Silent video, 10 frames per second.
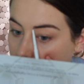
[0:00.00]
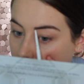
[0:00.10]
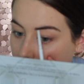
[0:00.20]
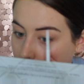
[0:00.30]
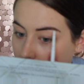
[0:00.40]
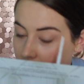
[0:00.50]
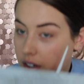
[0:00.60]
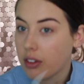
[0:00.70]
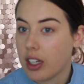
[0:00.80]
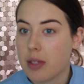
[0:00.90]
Like, why
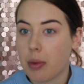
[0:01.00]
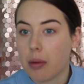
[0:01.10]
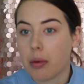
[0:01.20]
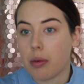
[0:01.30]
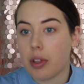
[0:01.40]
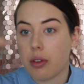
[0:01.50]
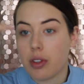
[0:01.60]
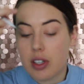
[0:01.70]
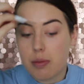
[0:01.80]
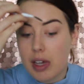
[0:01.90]
don't these people with all
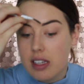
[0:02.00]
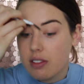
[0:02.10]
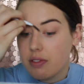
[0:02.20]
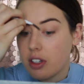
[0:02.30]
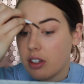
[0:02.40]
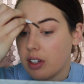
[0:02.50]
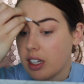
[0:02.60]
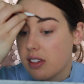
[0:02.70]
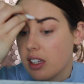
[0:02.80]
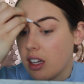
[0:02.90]
these massive
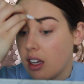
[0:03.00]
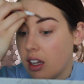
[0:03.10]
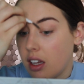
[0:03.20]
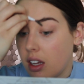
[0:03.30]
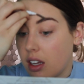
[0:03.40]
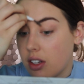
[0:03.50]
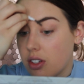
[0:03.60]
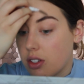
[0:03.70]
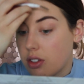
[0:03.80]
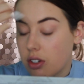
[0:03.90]
followings
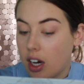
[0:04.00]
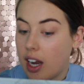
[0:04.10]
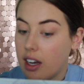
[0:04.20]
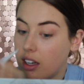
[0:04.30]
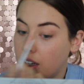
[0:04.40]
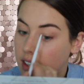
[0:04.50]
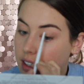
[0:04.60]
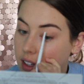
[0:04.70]
try to